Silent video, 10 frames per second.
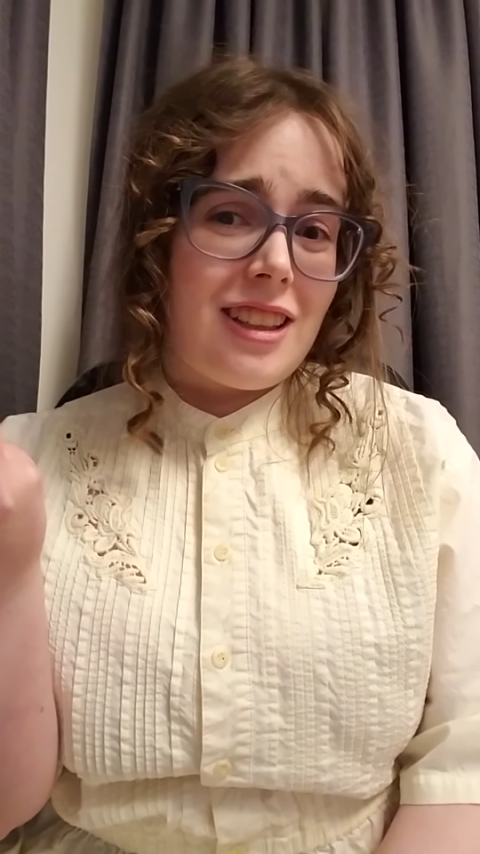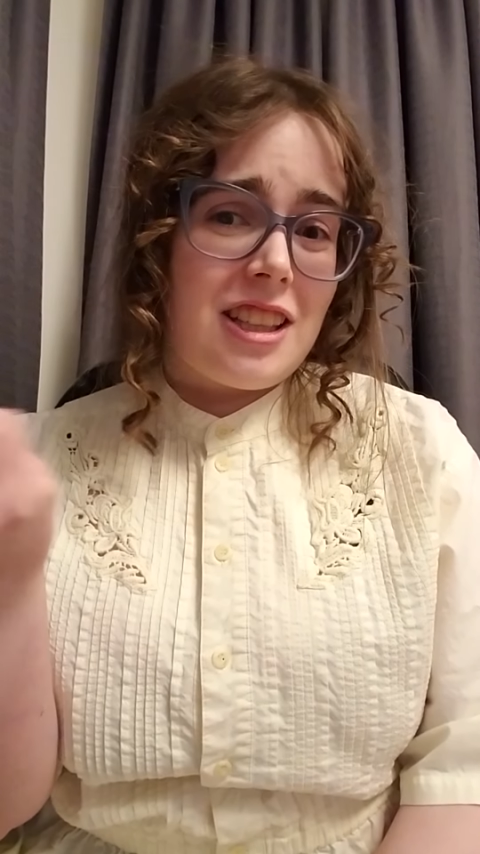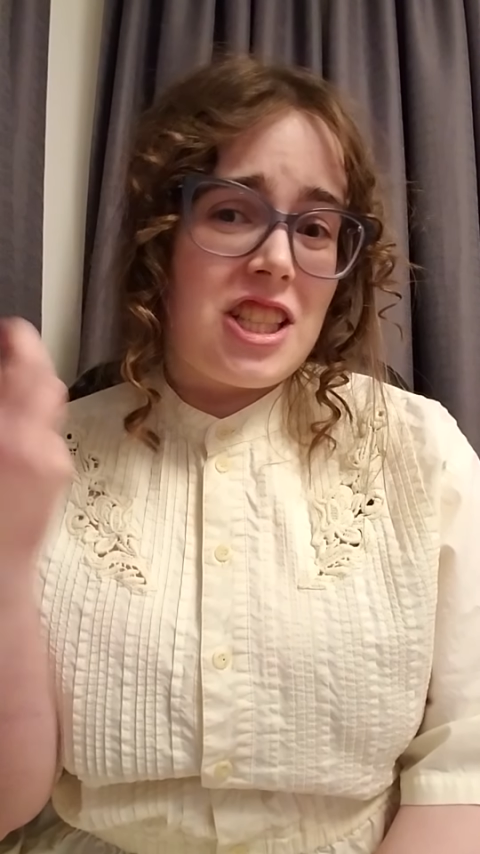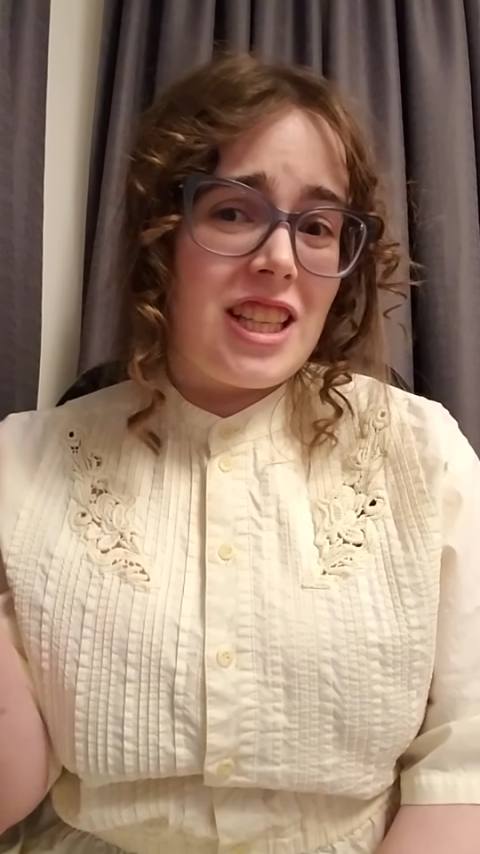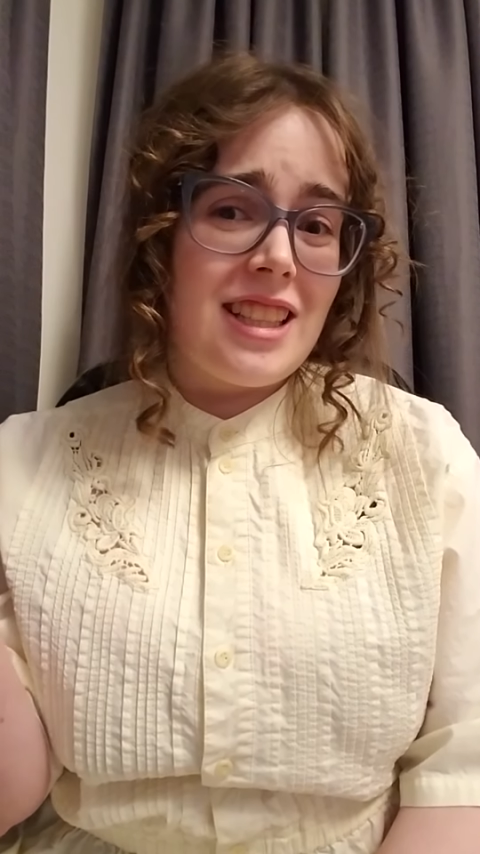
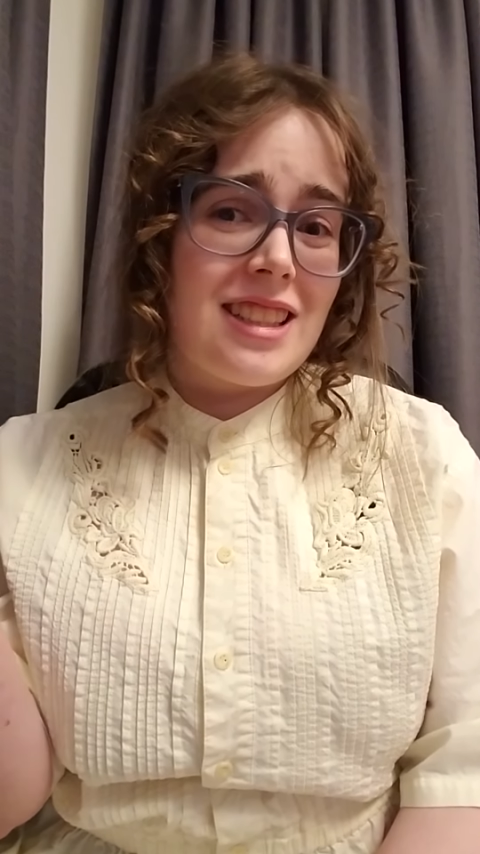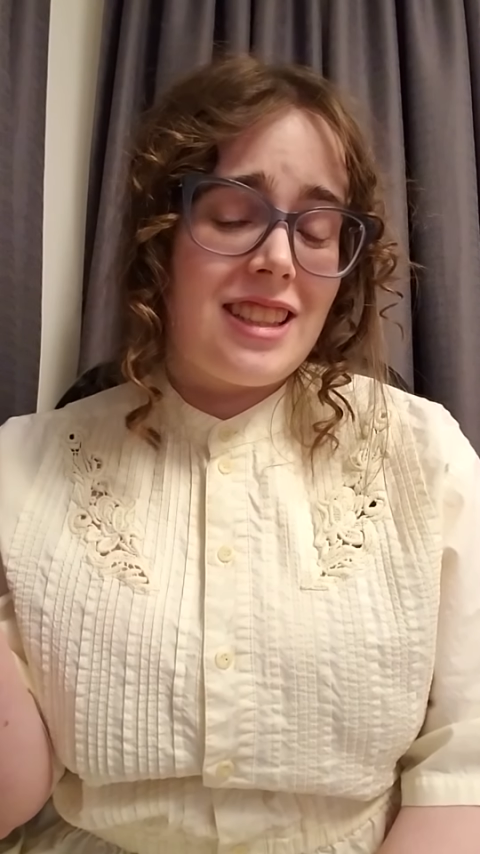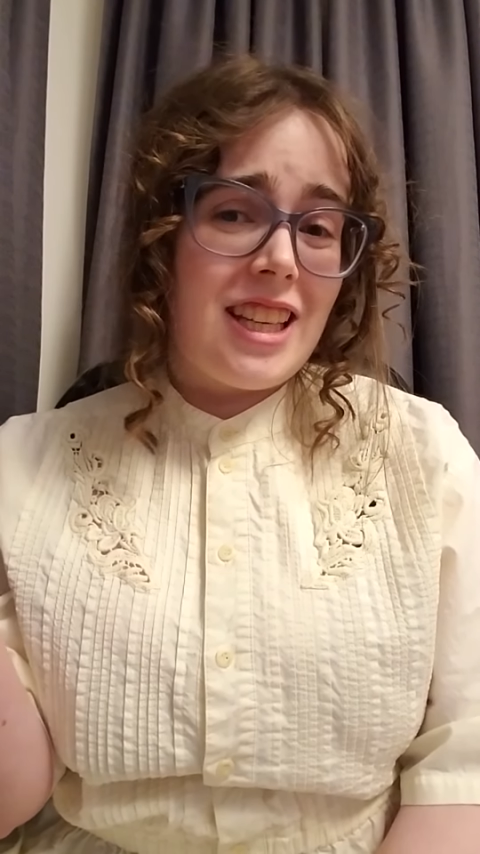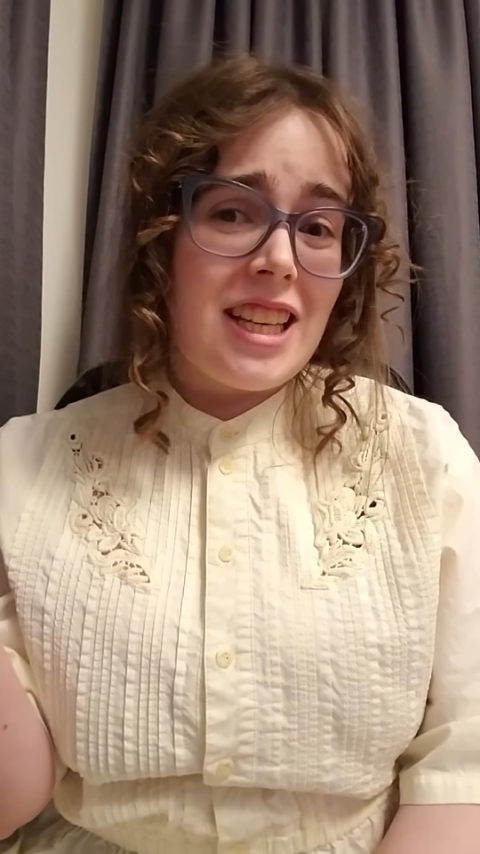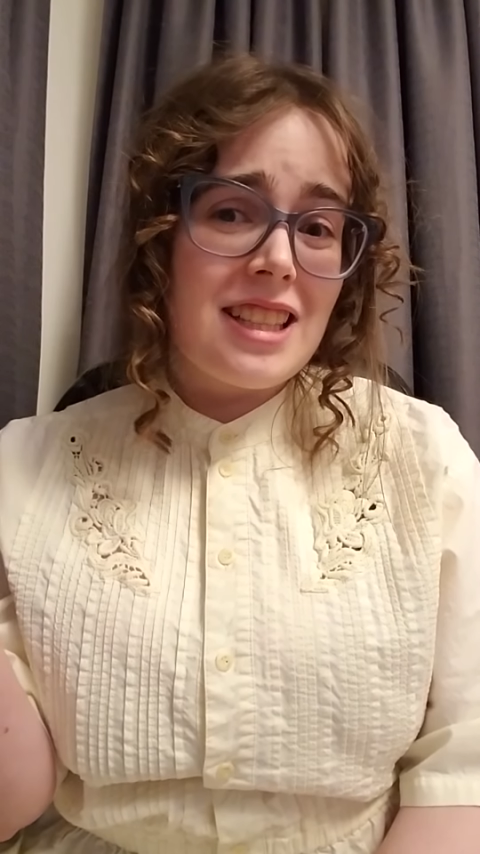she's
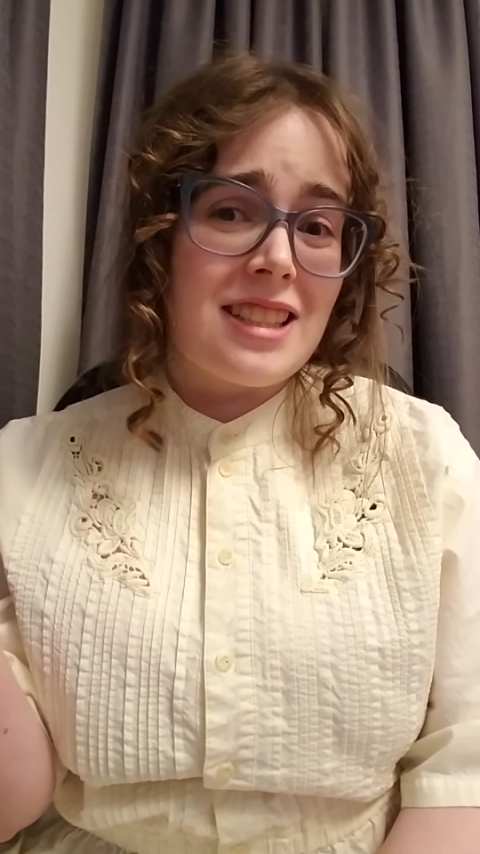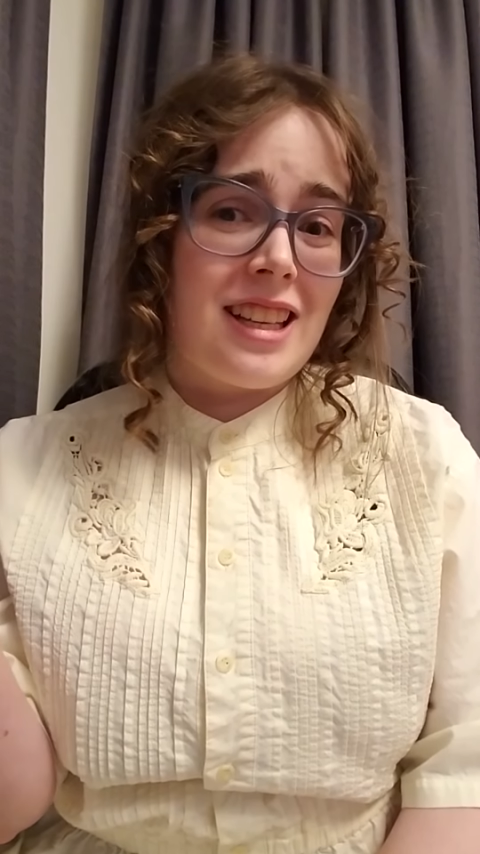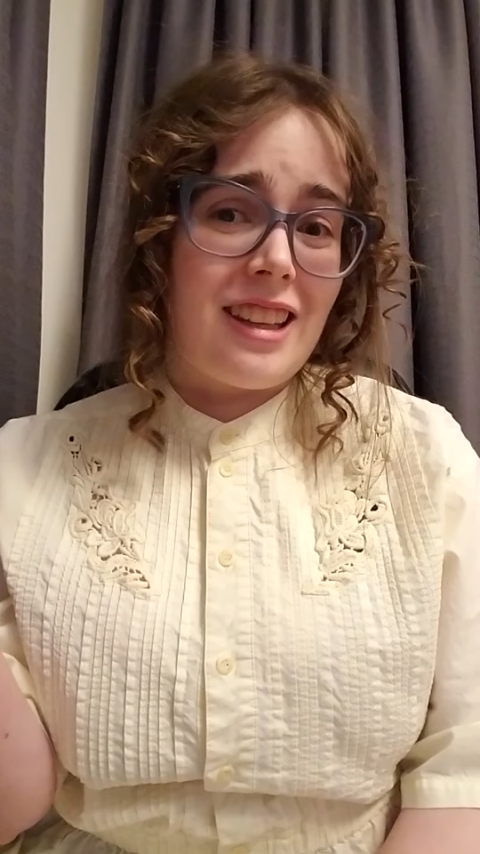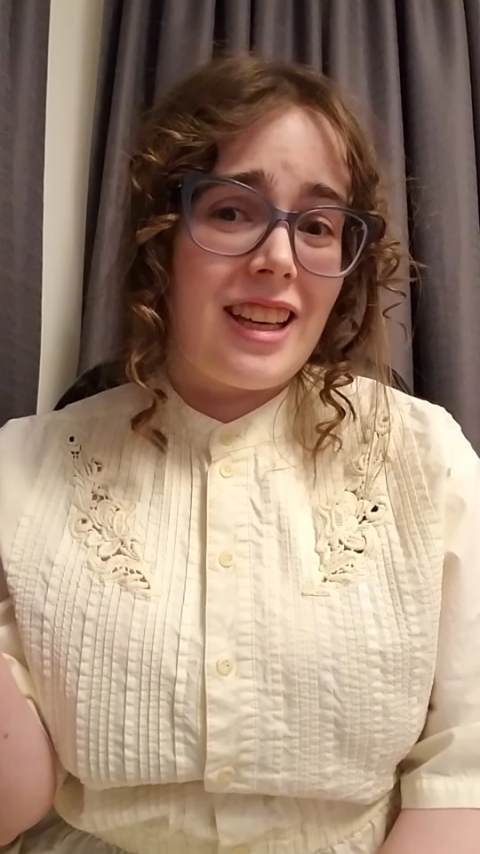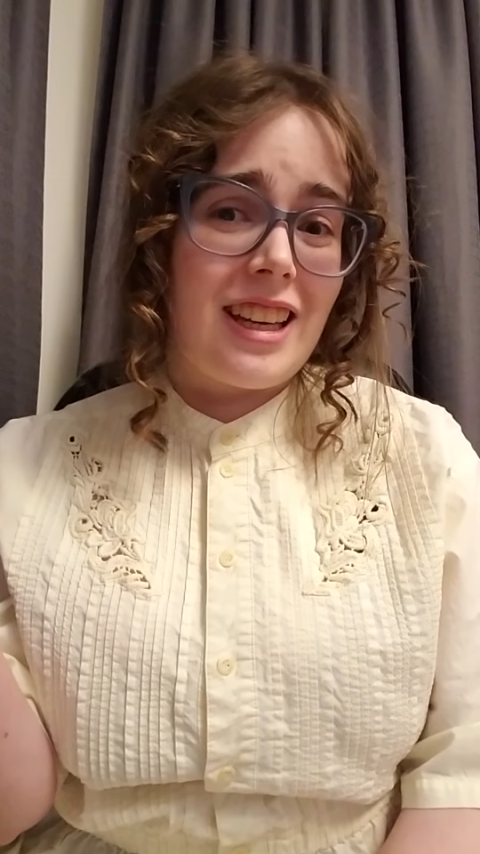Lydia's
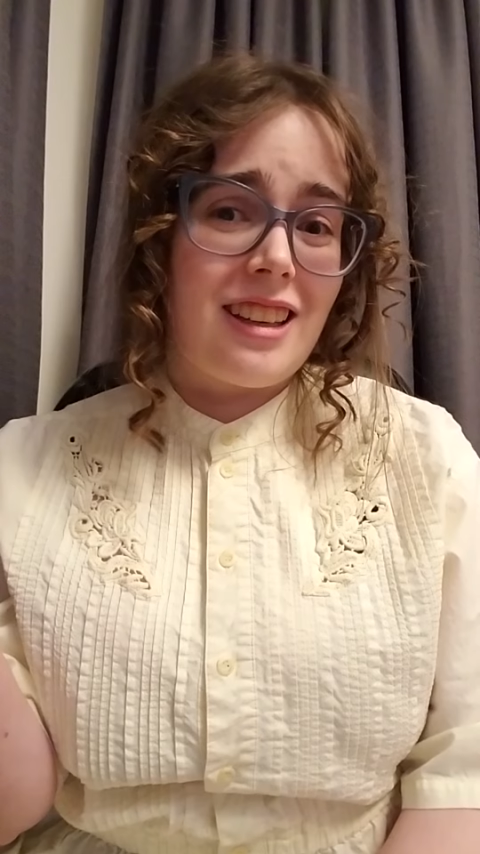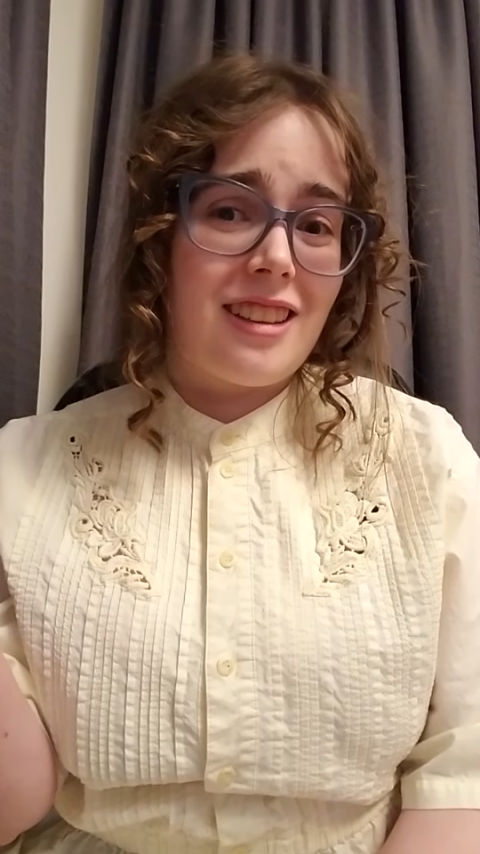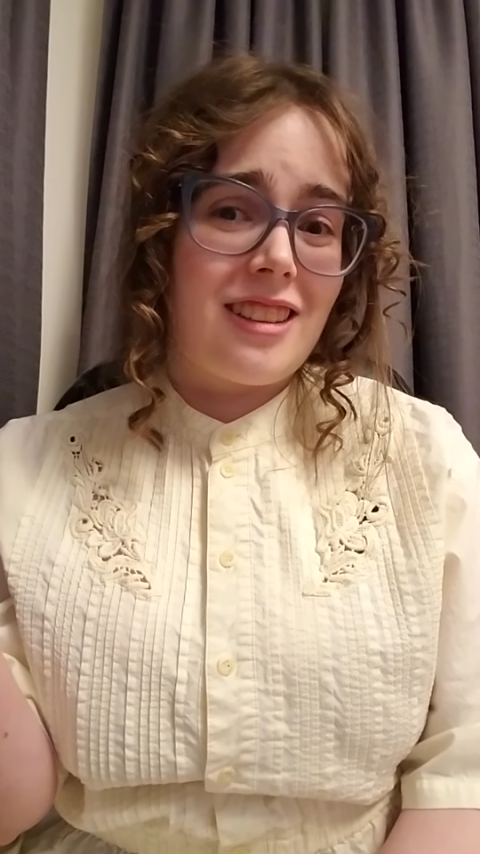not like